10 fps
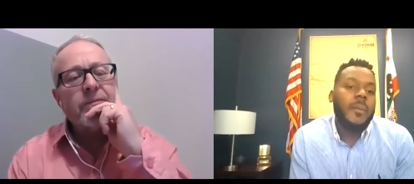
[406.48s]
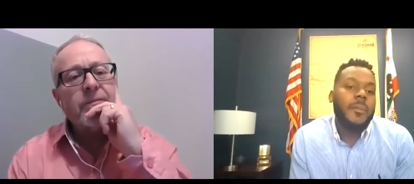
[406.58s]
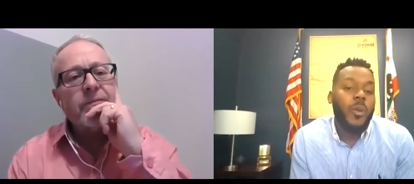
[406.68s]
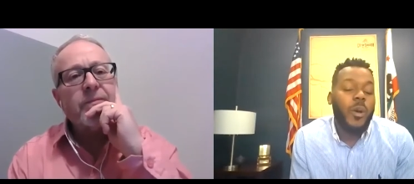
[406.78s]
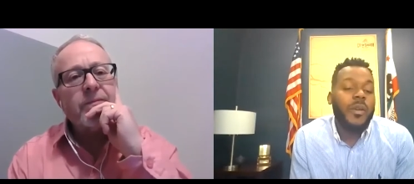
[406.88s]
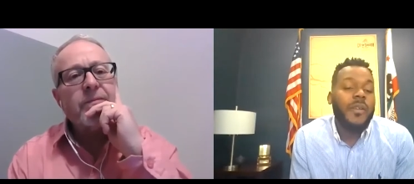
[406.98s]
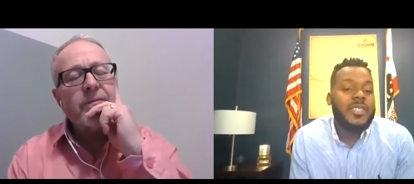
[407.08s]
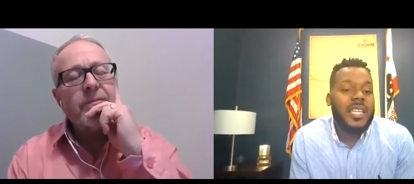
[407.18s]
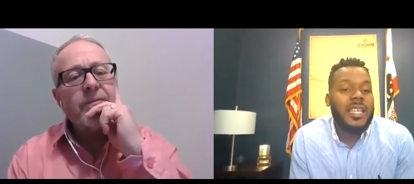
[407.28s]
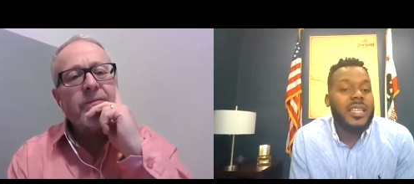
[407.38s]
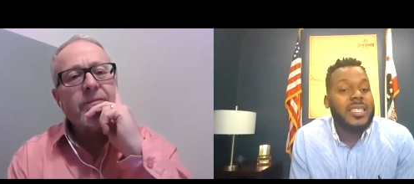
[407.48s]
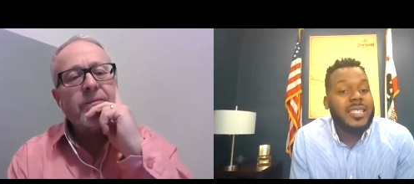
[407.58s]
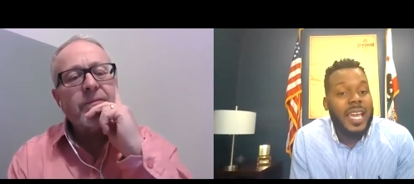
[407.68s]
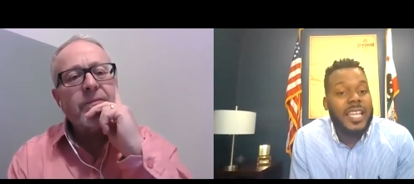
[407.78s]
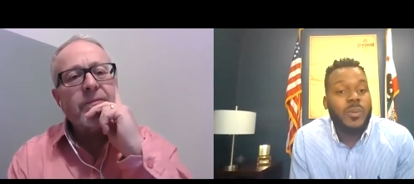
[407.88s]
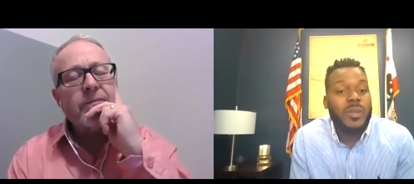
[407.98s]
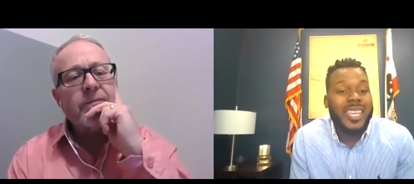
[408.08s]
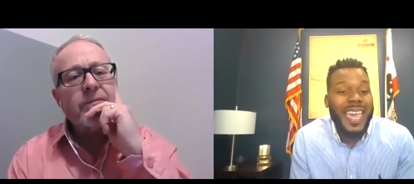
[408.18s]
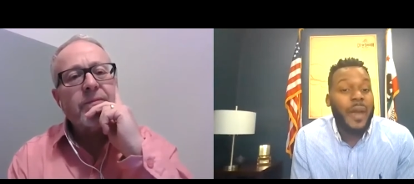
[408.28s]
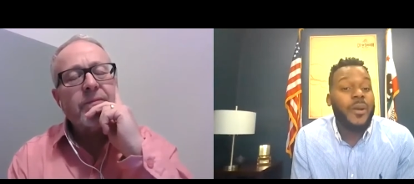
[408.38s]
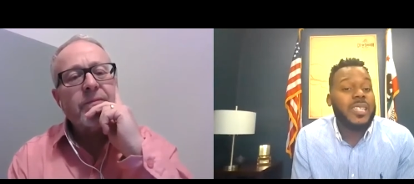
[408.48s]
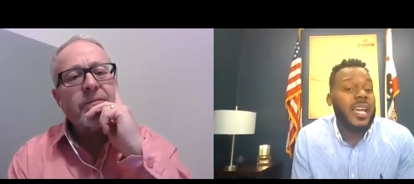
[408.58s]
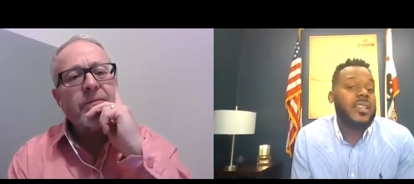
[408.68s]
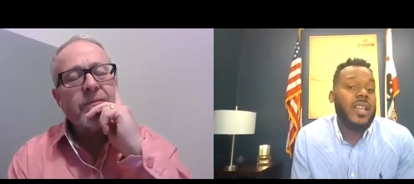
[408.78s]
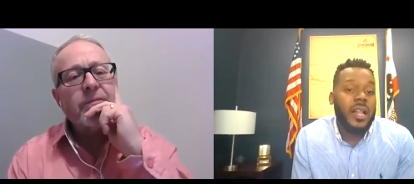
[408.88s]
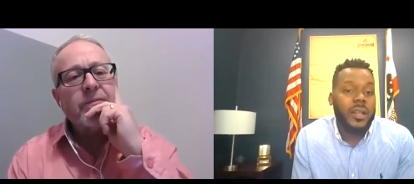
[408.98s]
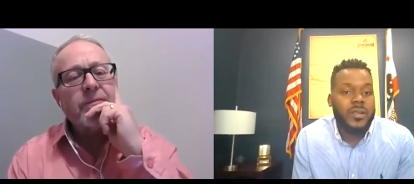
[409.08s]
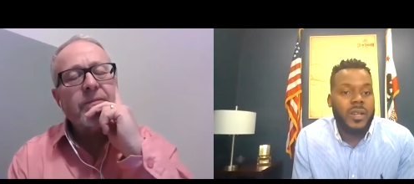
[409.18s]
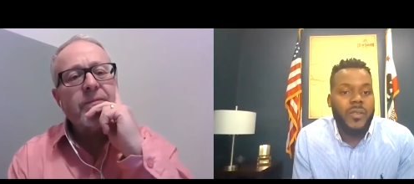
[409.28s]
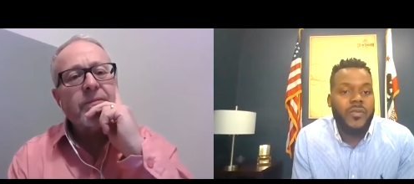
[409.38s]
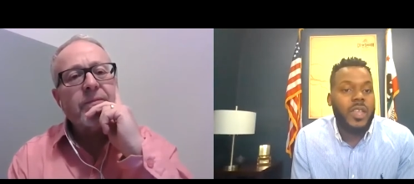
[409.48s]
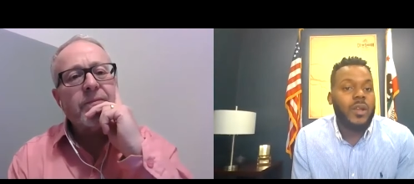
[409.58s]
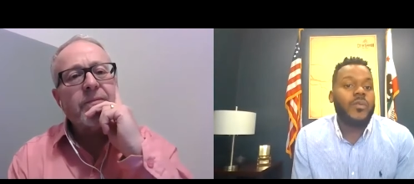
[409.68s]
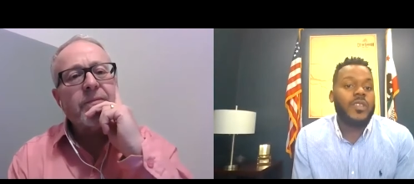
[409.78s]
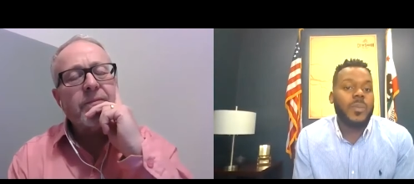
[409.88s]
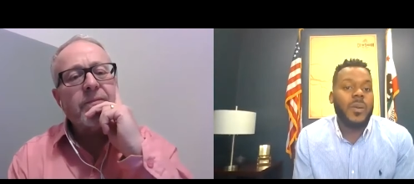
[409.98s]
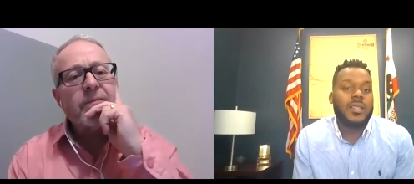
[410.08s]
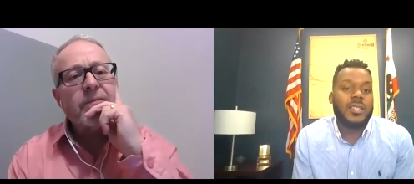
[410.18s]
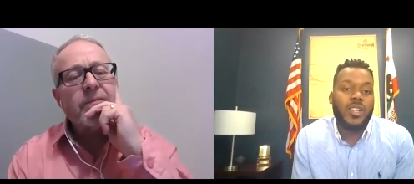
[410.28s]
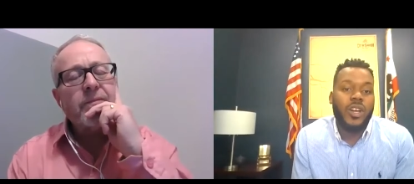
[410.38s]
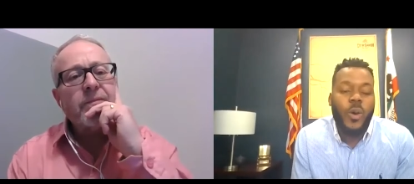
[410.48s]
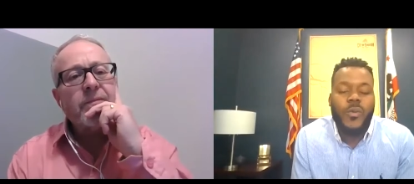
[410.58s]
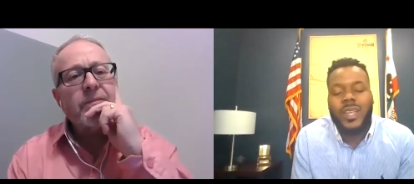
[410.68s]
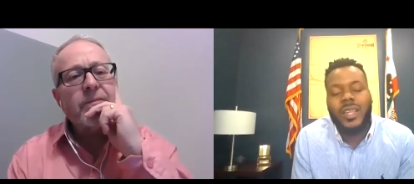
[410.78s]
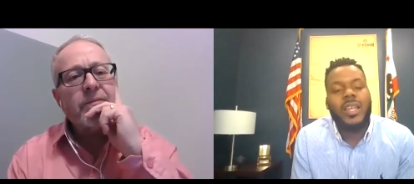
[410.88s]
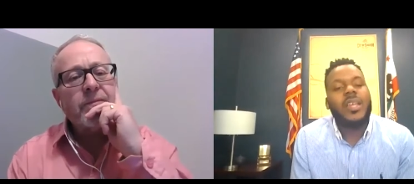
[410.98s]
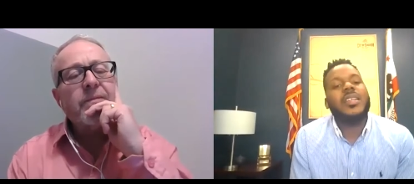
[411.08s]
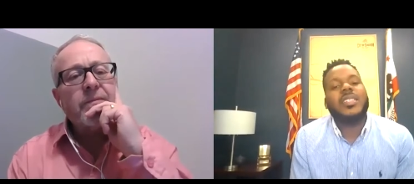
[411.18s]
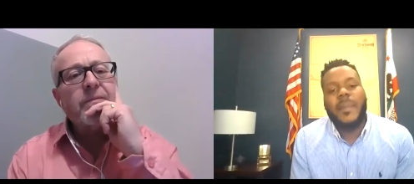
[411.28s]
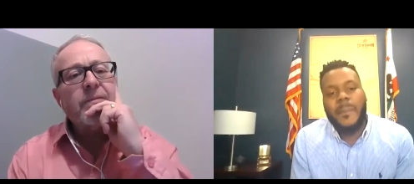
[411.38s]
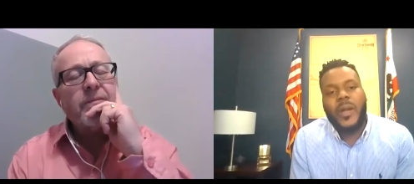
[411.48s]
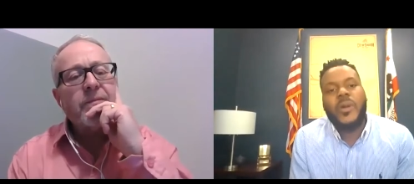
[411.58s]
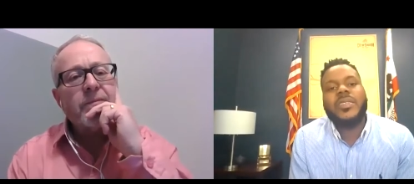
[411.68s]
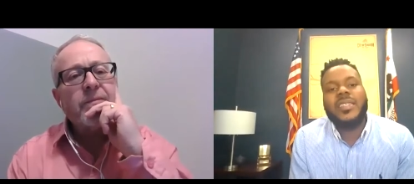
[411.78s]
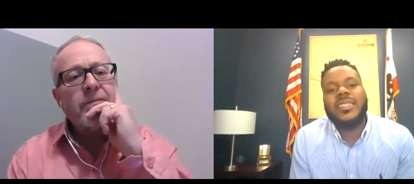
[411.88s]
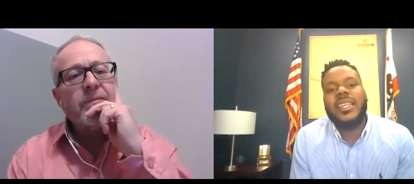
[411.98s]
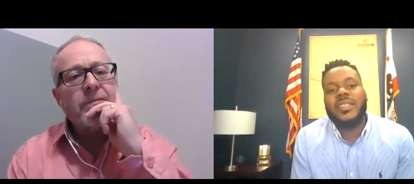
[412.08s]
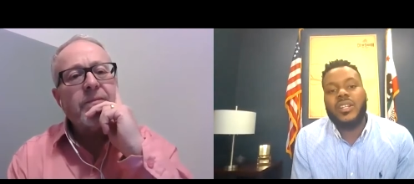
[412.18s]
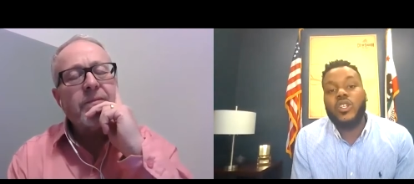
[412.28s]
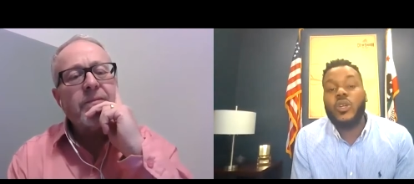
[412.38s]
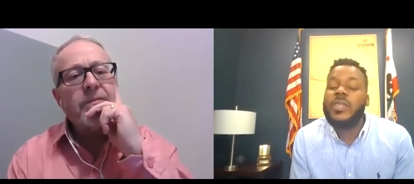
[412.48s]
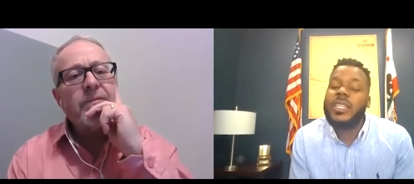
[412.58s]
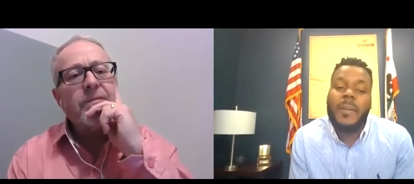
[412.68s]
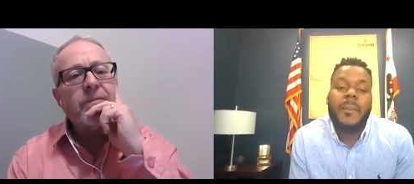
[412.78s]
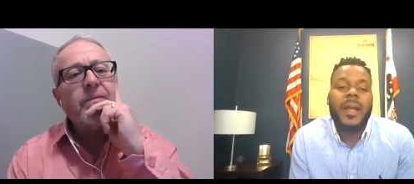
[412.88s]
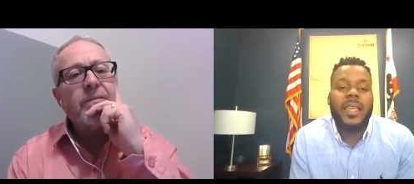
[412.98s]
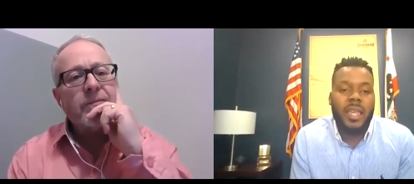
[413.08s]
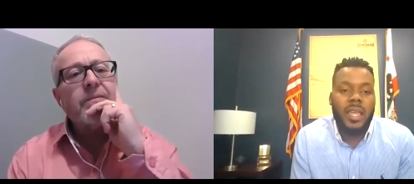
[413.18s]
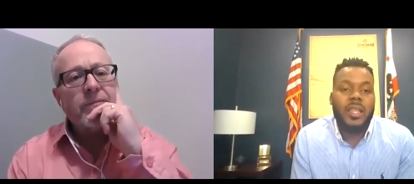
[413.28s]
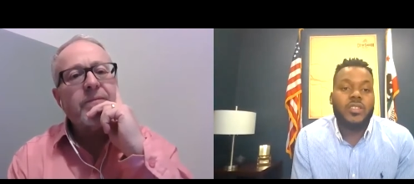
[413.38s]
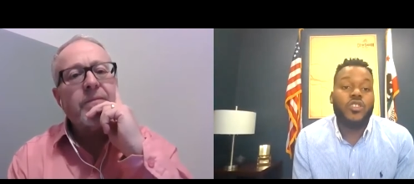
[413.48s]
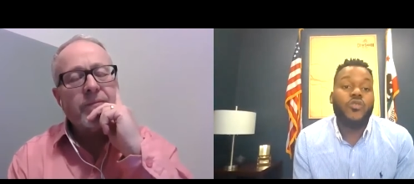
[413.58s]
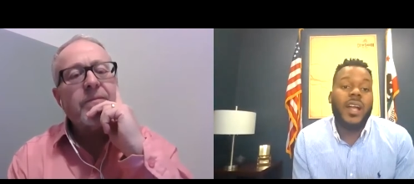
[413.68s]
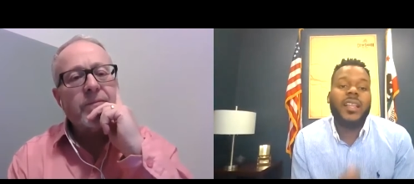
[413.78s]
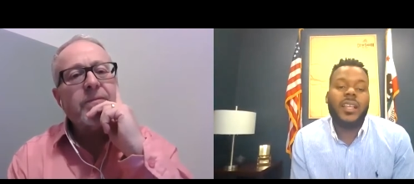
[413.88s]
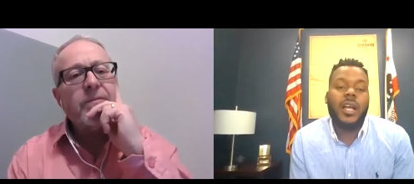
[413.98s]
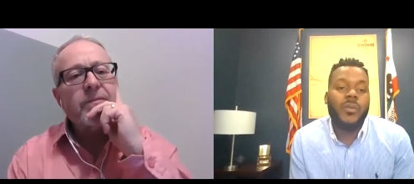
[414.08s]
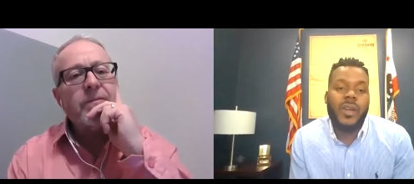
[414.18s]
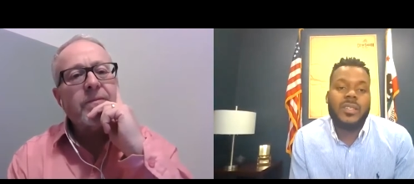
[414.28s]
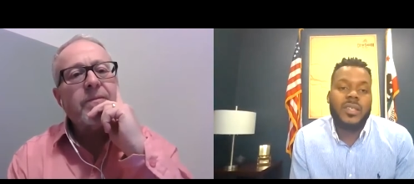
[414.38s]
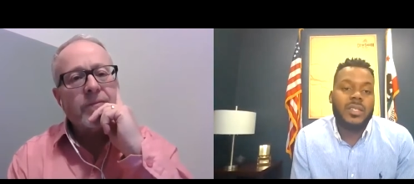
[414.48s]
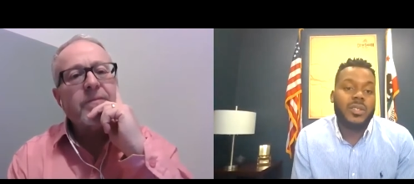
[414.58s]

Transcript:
Speaker 1: But what we've seen in the States with CARES Act dollars, our federal response to COVID, is that mayors and cities are using the money directly to help residents.